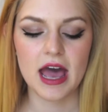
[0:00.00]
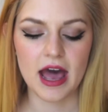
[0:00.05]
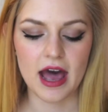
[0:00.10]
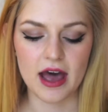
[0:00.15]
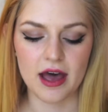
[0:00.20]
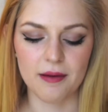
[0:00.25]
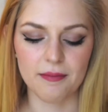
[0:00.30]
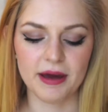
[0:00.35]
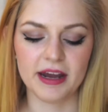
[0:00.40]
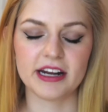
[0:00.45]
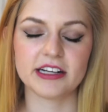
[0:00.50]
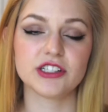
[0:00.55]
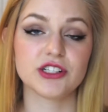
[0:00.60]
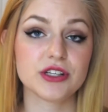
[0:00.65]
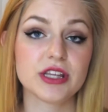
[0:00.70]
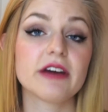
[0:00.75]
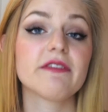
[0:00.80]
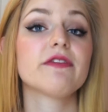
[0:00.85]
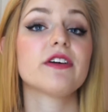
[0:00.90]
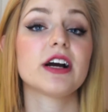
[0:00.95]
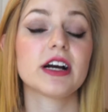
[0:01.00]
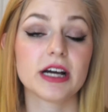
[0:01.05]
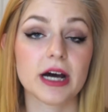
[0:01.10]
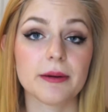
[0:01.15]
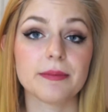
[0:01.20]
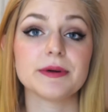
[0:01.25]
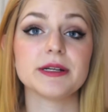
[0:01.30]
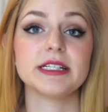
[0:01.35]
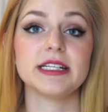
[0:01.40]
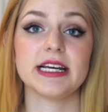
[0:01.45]
And I do that for a
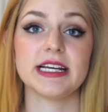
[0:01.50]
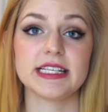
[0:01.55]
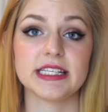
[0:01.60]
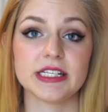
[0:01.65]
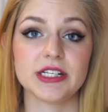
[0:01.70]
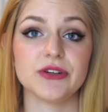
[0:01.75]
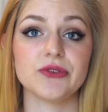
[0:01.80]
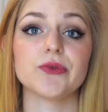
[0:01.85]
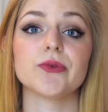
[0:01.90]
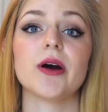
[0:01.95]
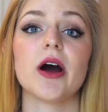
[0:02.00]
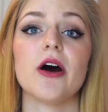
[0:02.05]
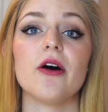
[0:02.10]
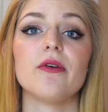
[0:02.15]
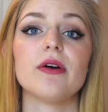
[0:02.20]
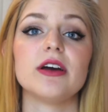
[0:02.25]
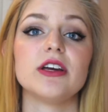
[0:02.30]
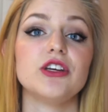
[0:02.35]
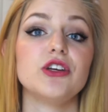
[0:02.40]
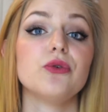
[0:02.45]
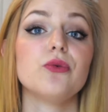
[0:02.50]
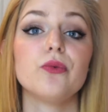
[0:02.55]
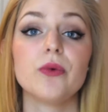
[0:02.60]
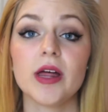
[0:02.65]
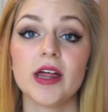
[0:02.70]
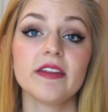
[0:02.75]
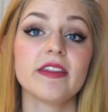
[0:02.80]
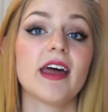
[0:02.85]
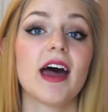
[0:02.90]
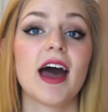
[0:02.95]
couple days in a row. You
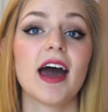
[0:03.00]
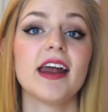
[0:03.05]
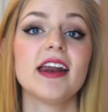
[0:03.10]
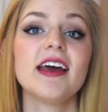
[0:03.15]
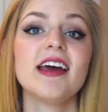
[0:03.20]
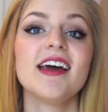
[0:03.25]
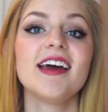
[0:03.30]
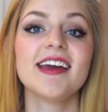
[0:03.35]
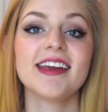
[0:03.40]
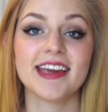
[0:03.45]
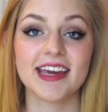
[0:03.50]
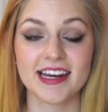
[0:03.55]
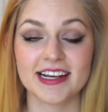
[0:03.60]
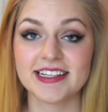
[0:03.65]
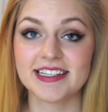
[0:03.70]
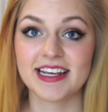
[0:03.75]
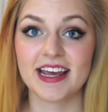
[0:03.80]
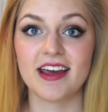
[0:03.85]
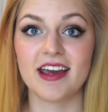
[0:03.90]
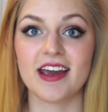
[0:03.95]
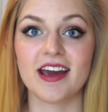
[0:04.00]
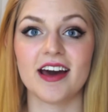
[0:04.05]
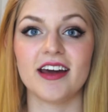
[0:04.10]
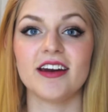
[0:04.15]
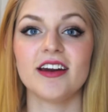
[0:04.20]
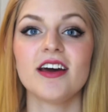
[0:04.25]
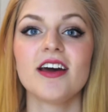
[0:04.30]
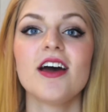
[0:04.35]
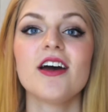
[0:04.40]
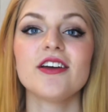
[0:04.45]
will not get a
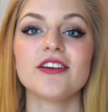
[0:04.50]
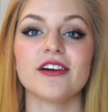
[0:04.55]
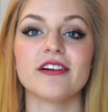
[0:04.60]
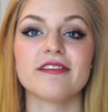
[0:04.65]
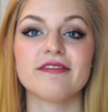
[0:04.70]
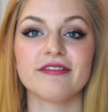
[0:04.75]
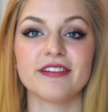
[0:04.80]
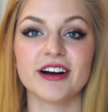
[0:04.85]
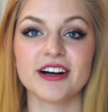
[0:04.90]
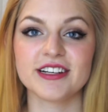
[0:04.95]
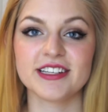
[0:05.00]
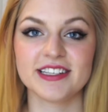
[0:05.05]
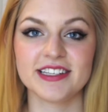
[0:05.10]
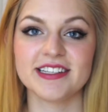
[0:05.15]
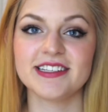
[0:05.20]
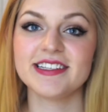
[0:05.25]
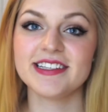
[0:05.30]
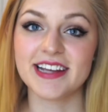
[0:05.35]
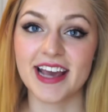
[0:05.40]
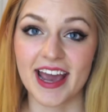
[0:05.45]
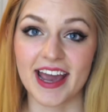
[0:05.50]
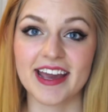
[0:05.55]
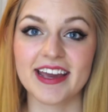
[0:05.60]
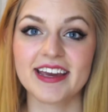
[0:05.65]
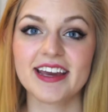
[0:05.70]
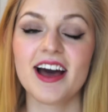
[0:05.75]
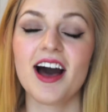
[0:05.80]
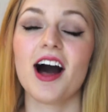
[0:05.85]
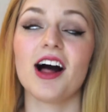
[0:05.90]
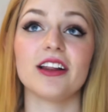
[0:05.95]
tan your first day.
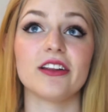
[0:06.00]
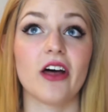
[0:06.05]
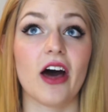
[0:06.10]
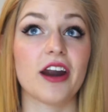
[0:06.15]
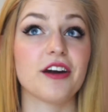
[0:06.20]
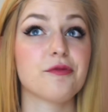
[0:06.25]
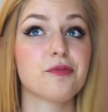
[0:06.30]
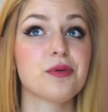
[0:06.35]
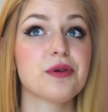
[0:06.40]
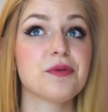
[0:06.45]
A lot of